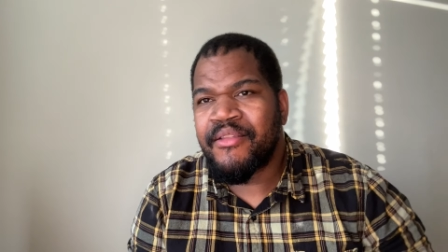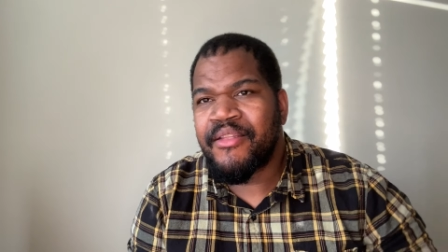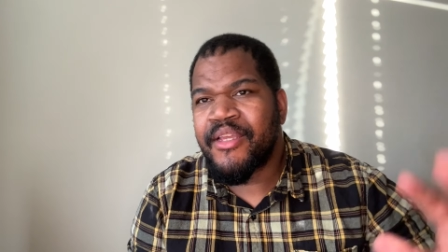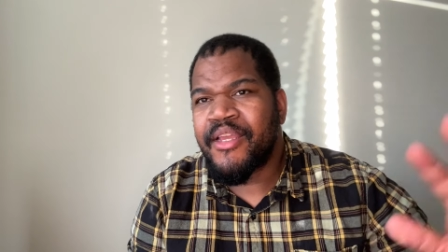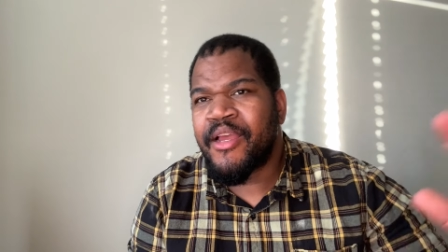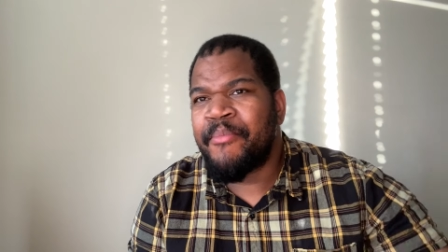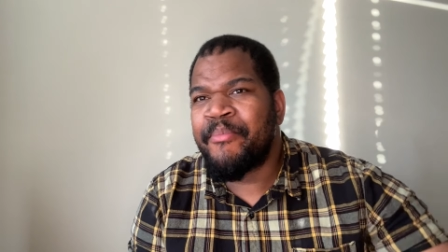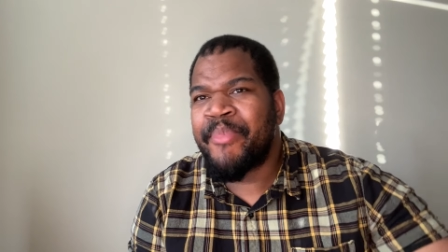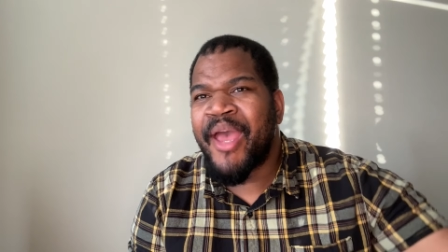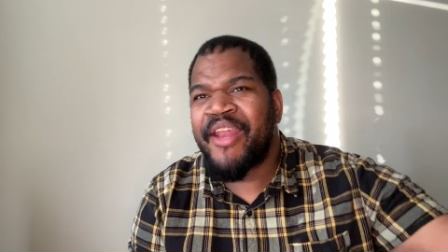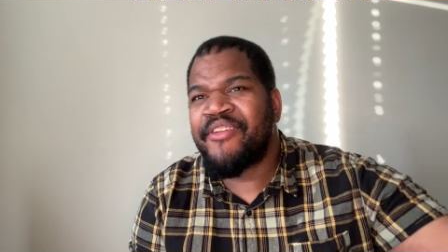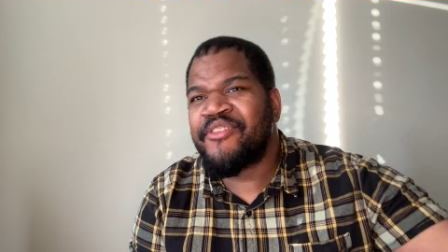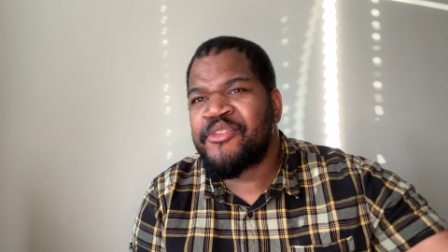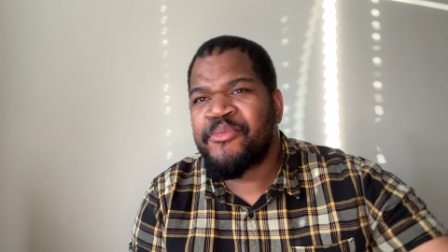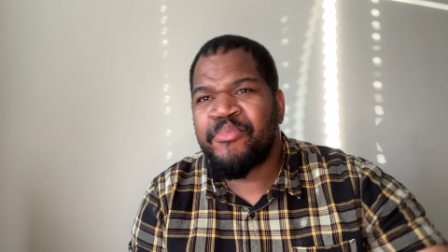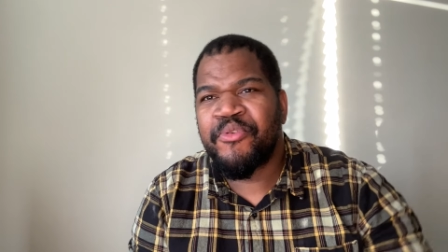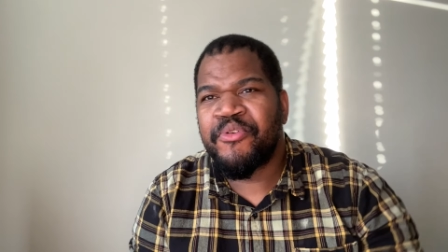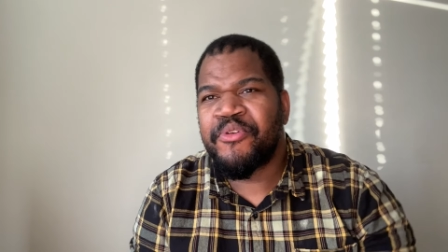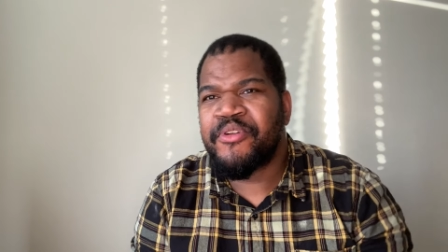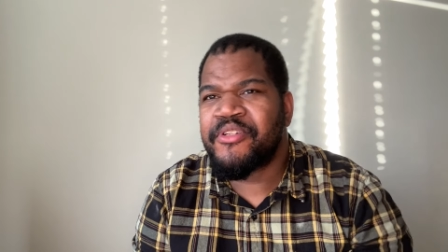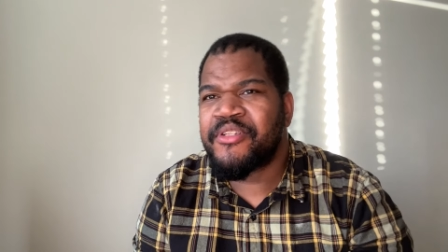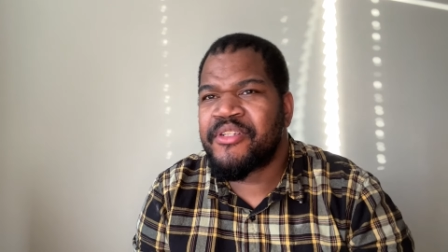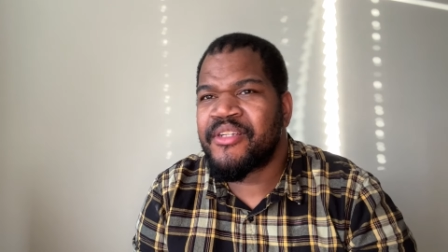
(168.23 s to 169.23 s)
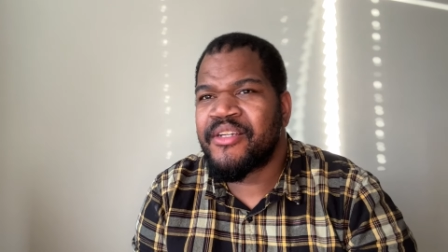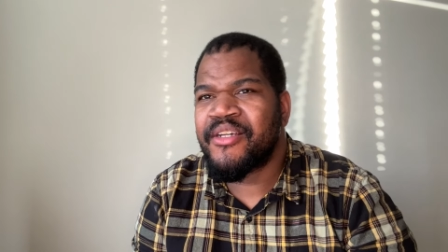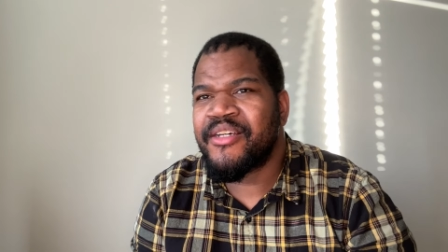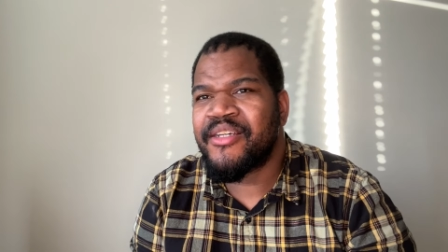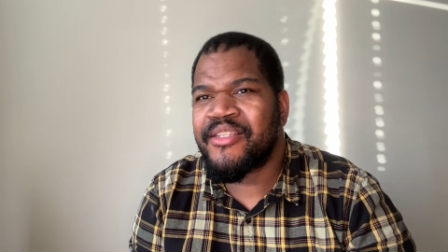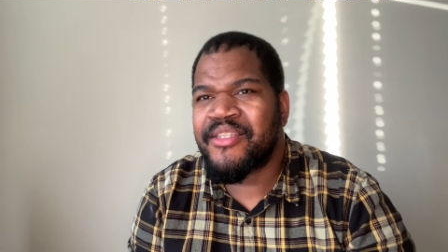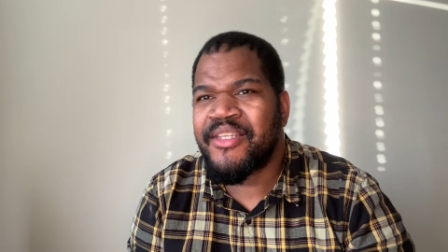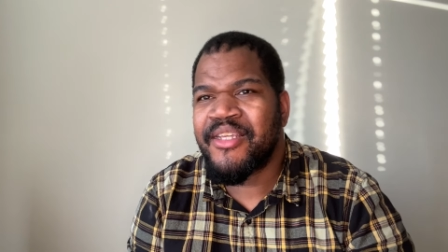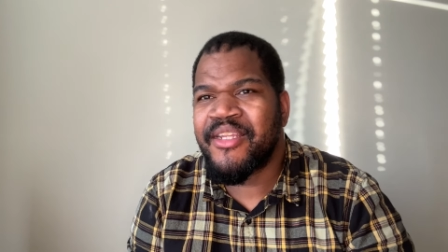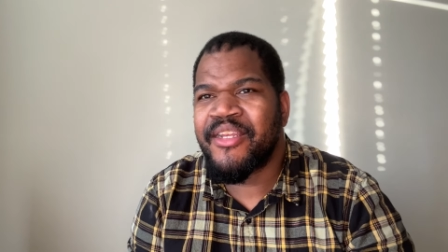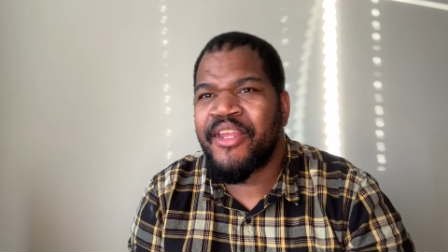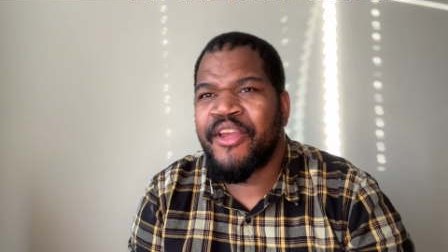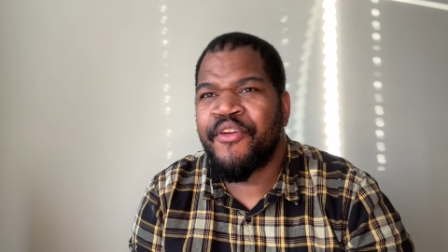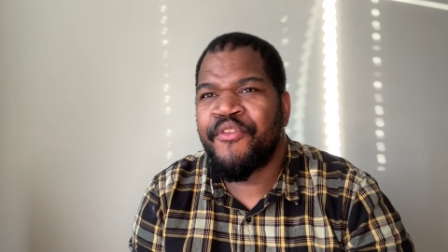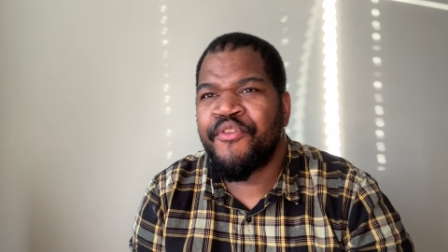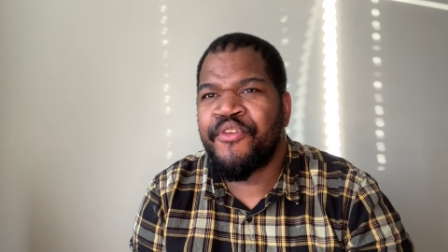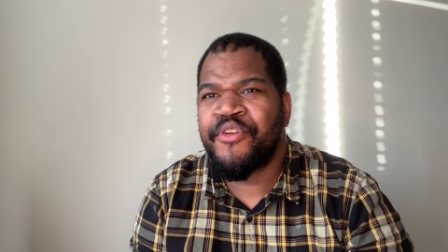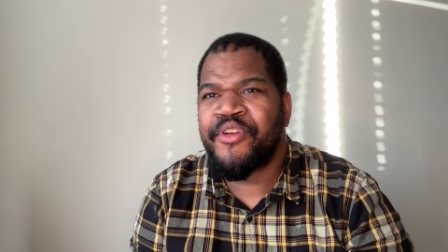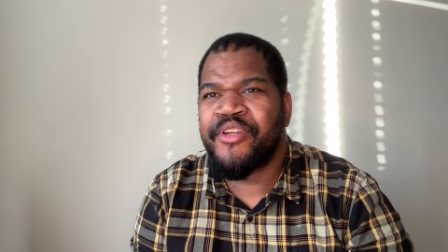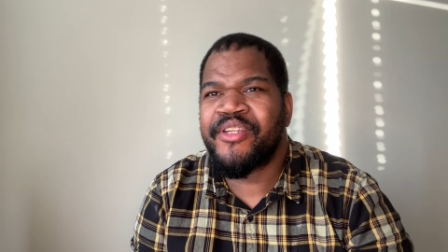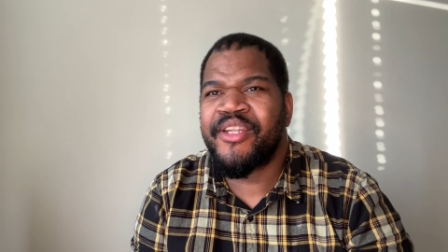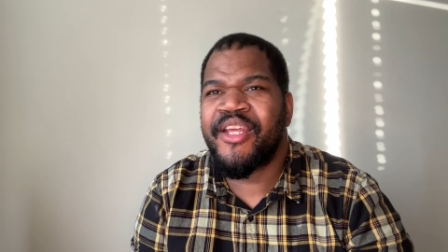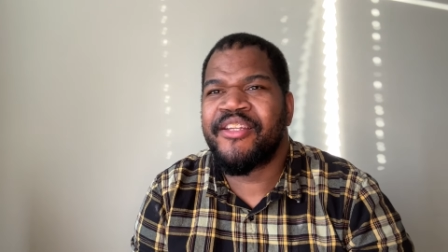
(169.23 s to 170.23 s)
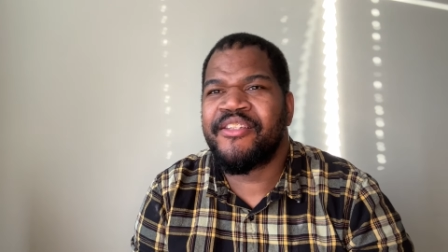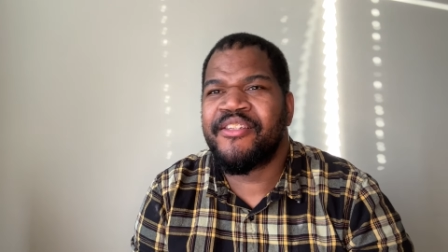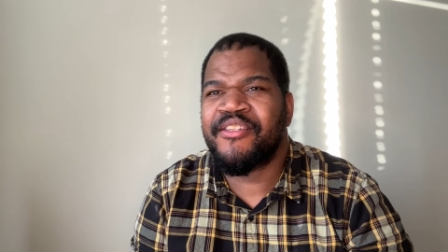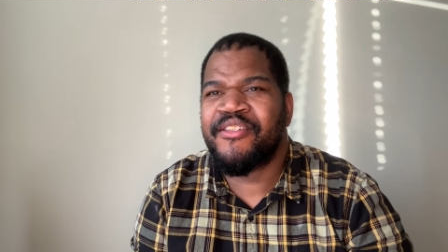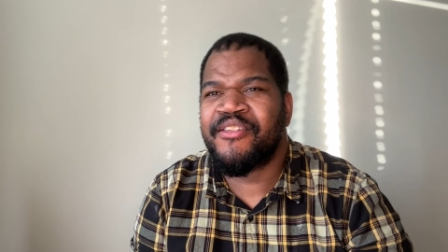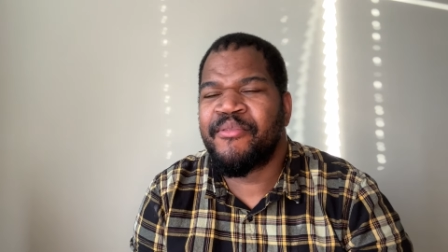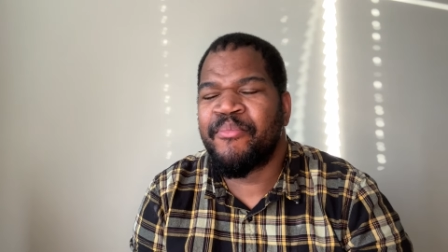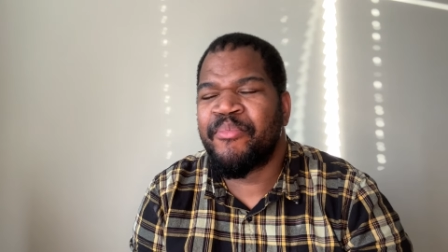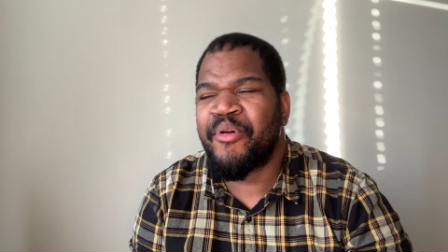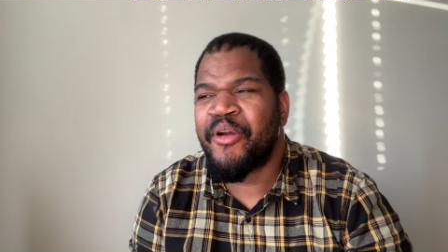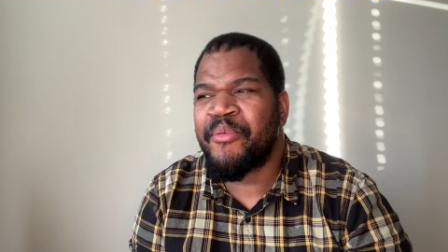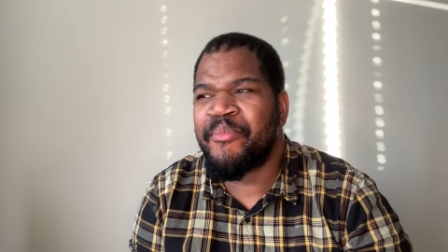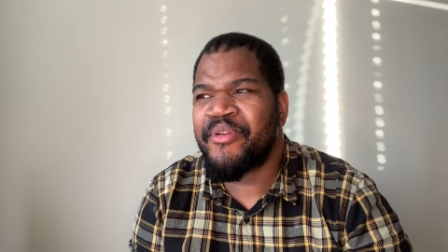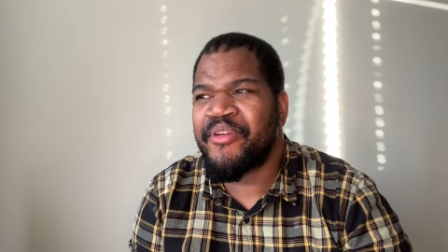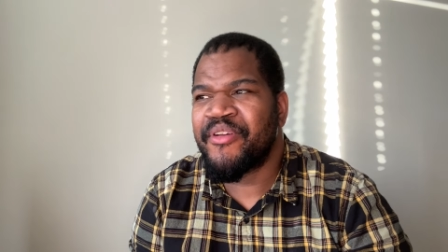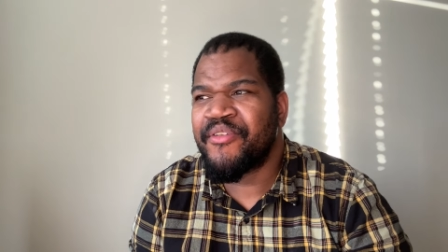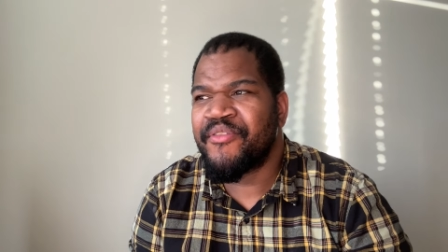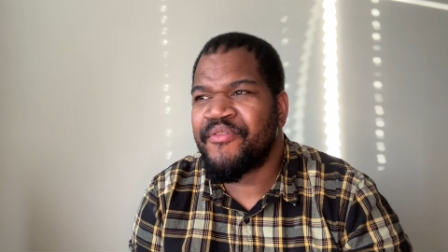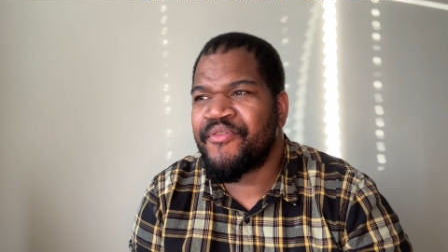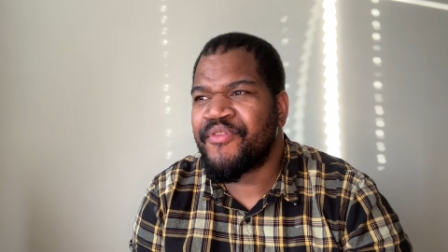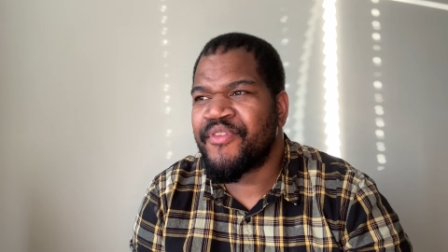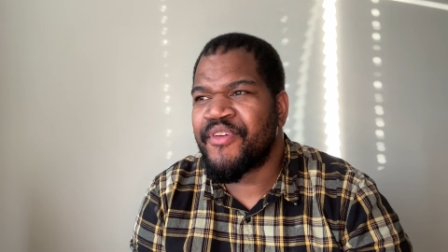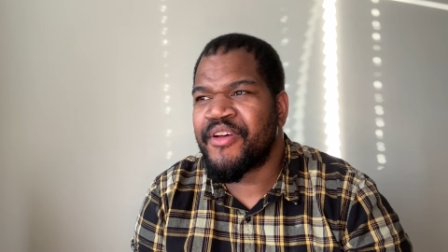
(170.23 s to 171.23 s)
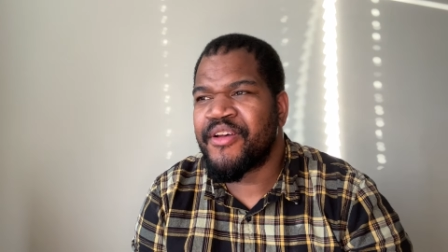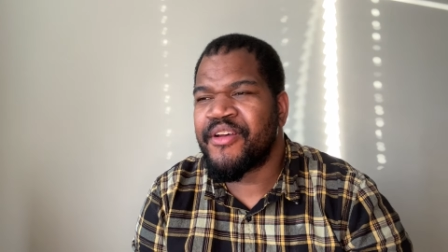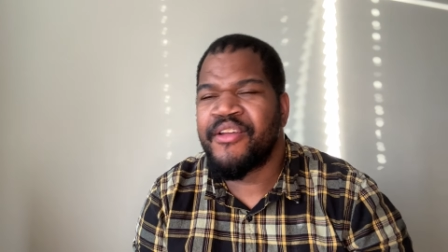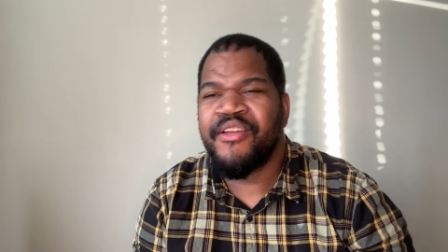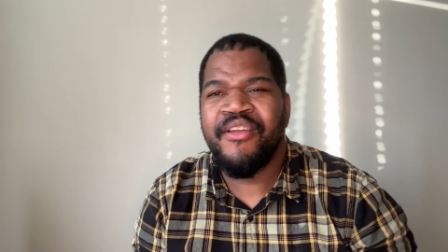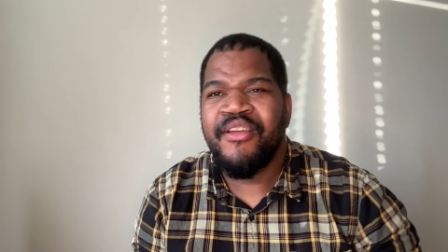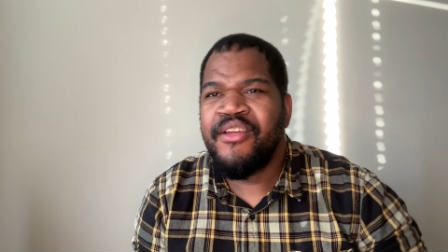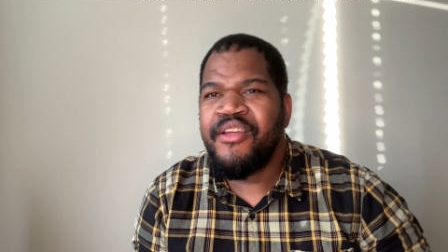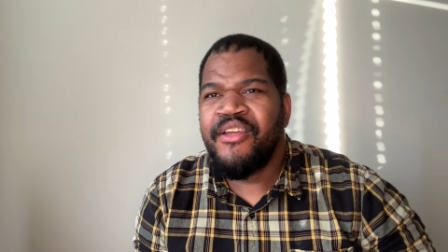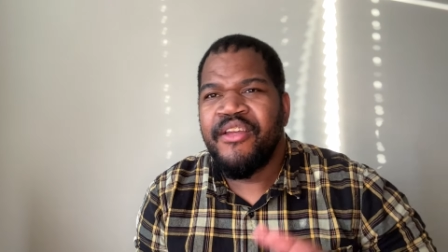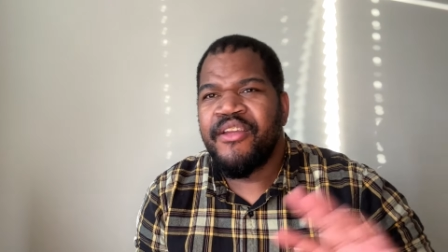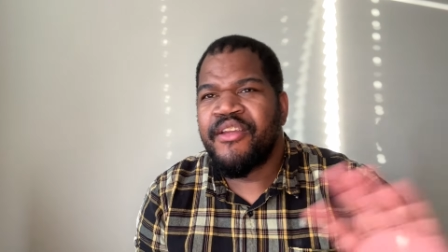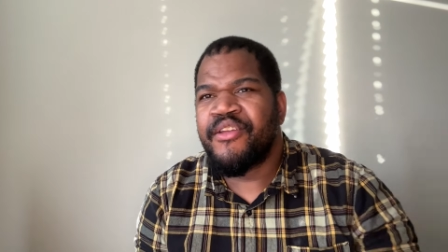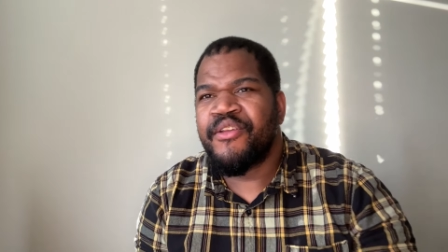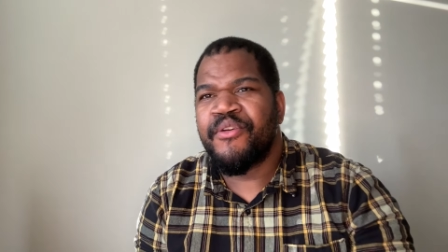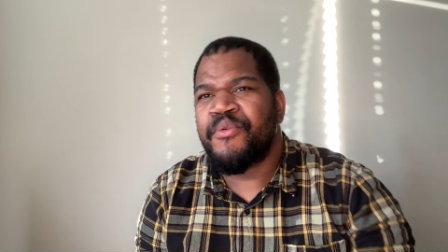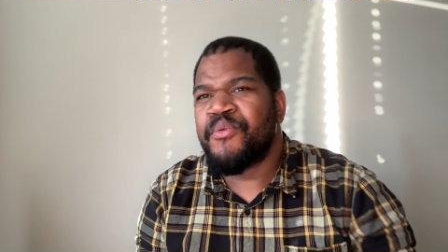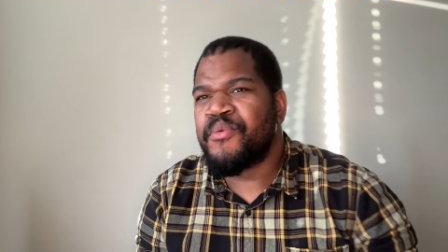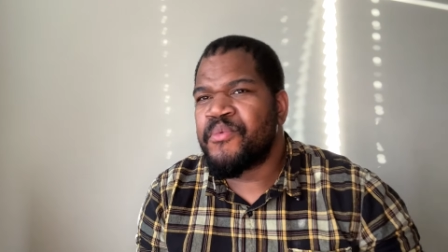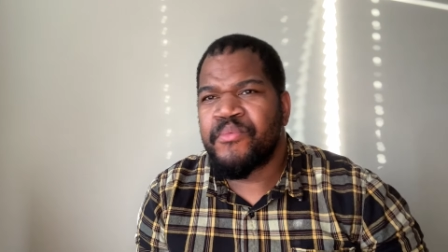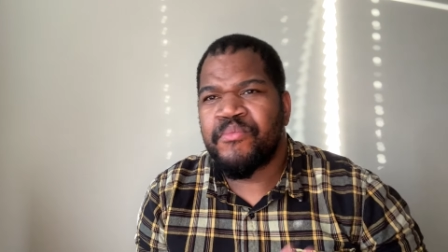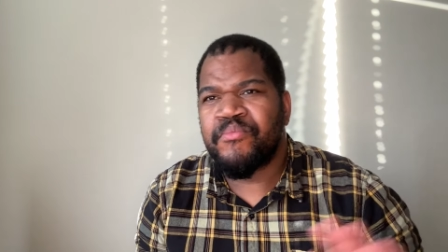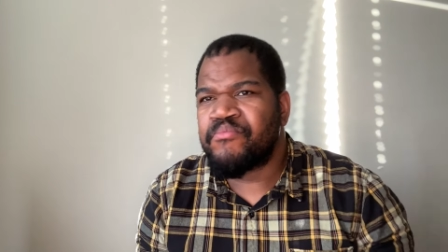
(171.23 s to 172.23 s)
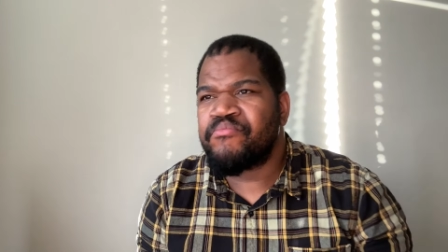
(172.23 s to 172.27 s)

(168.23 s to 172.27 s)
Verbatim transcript: combative sports thing there for the Texas Department of, you know,